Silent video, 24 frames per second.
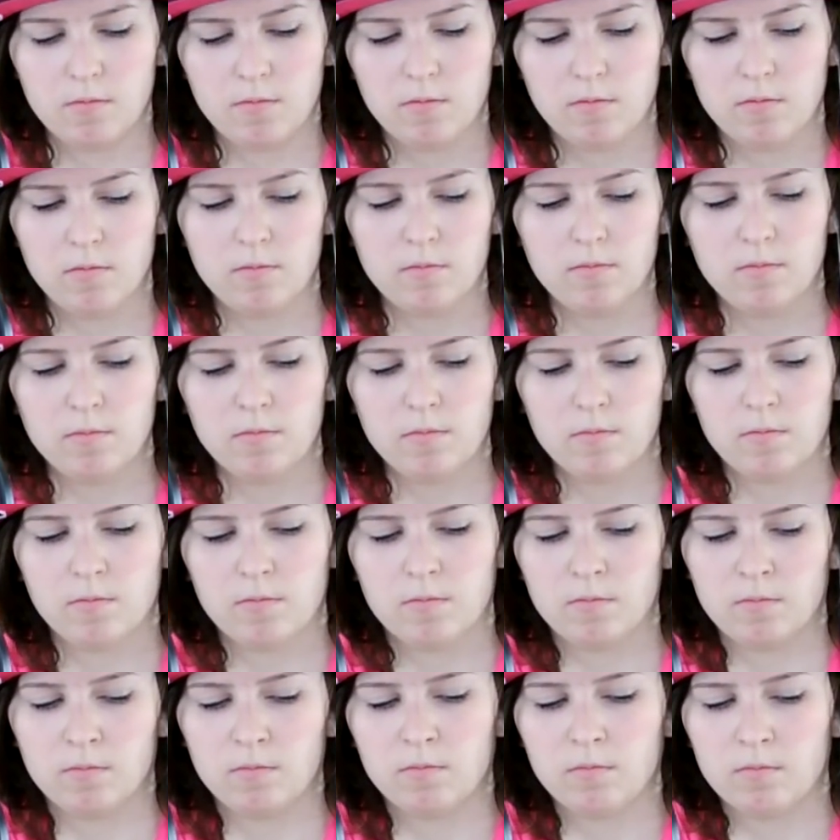
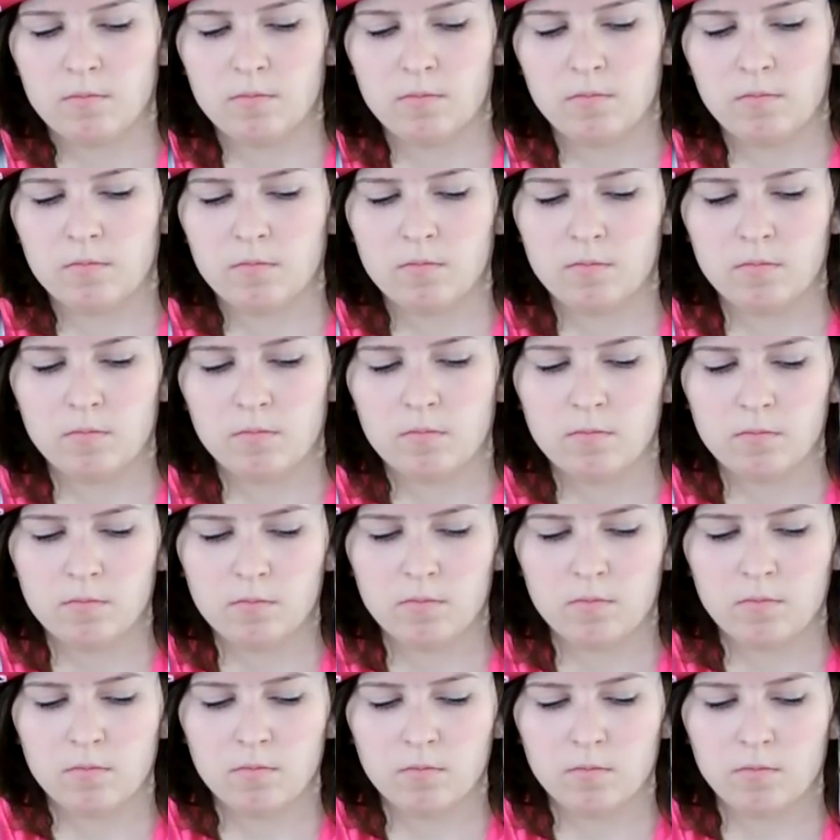
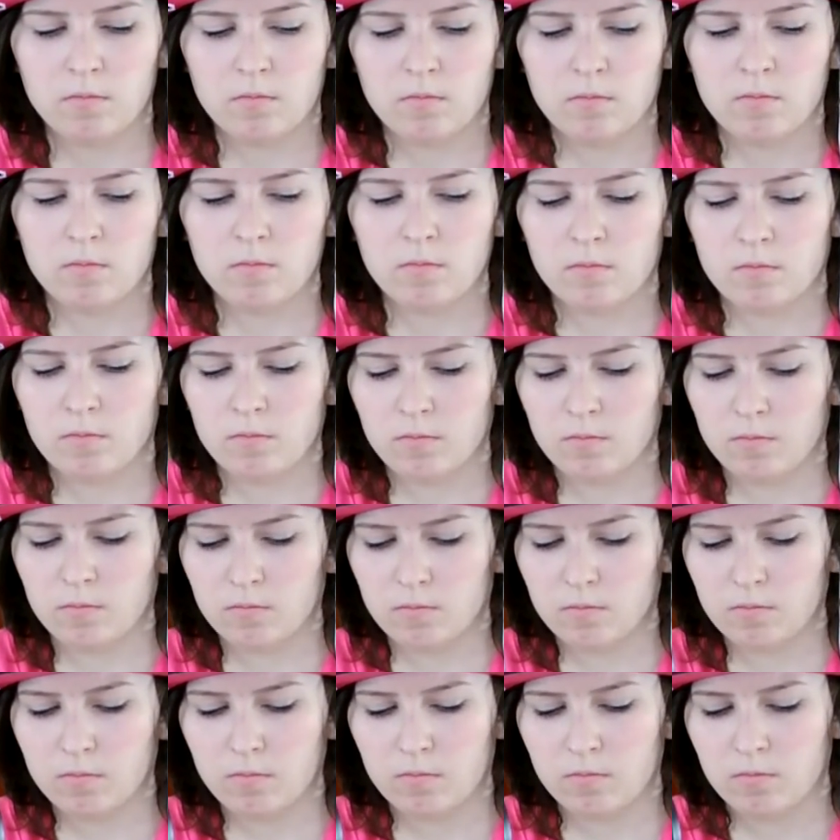
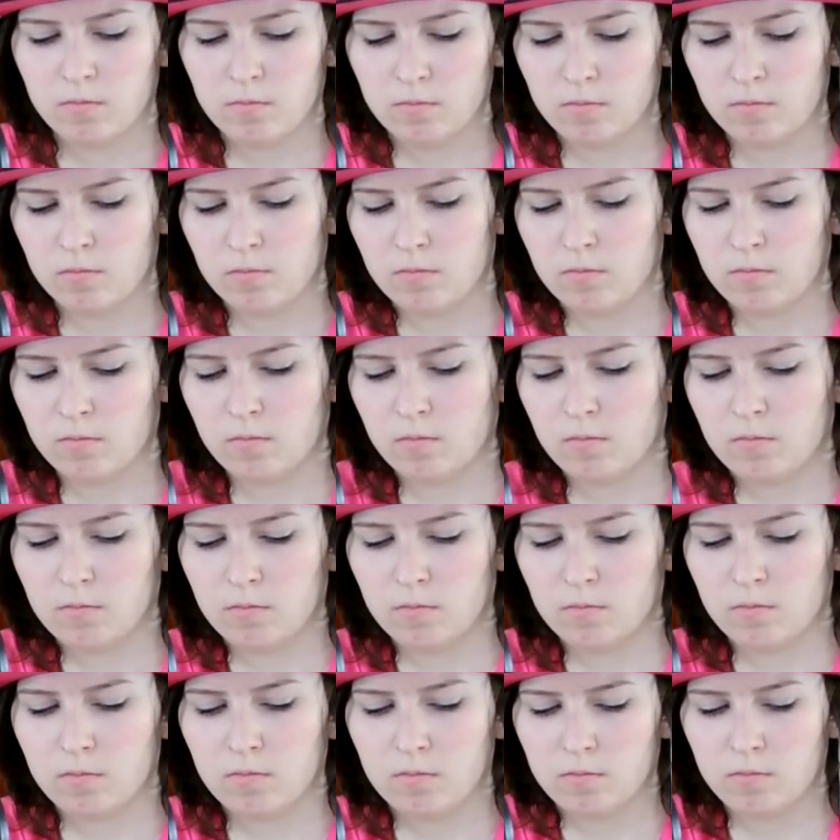
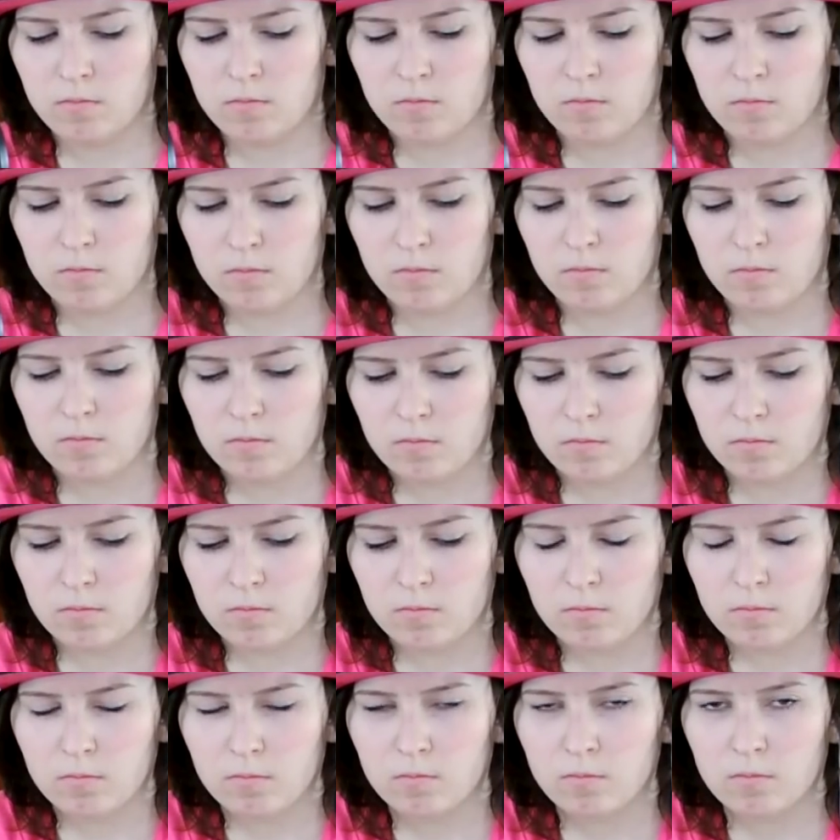
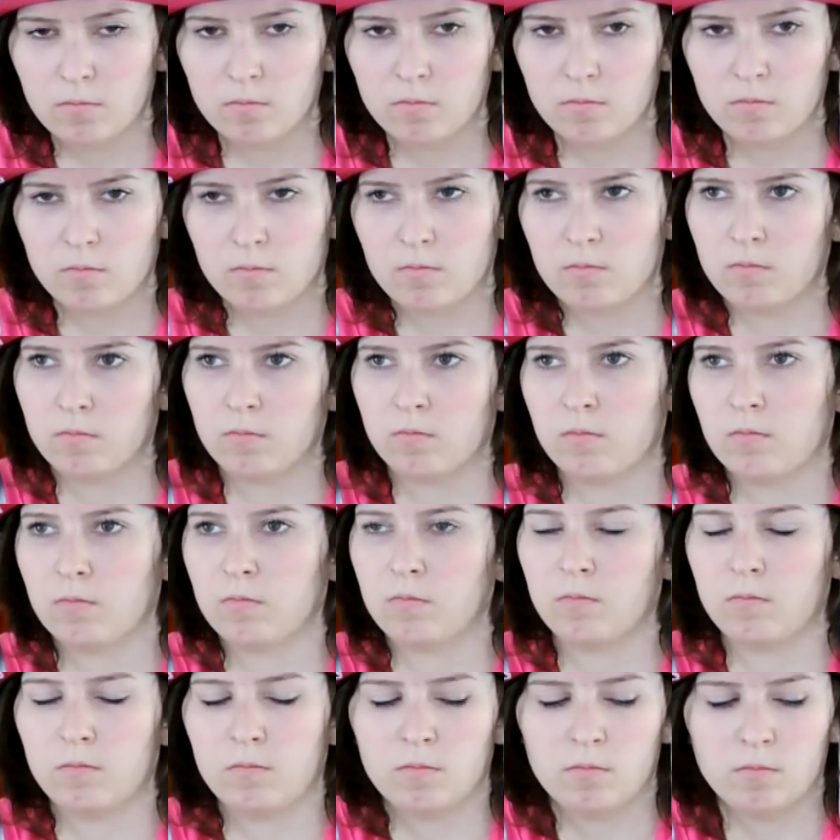
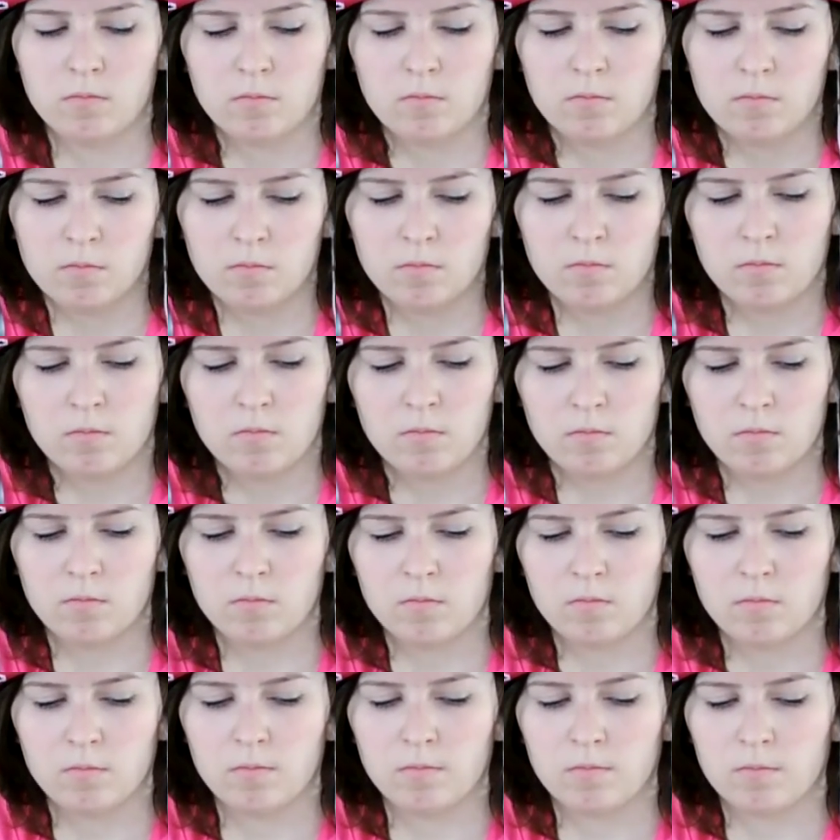
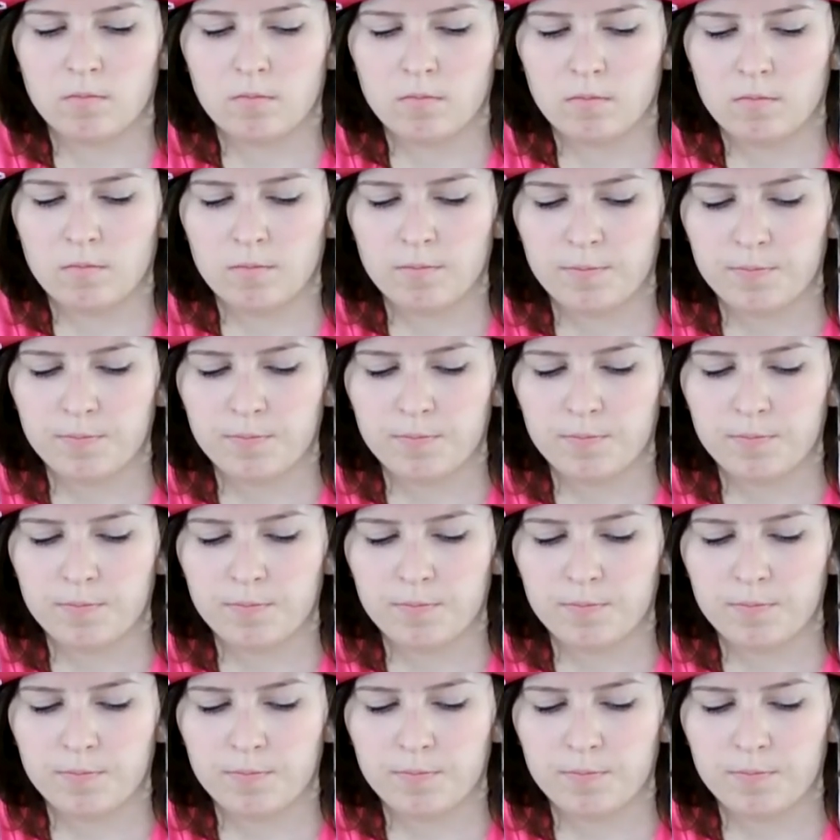Nobody speaks.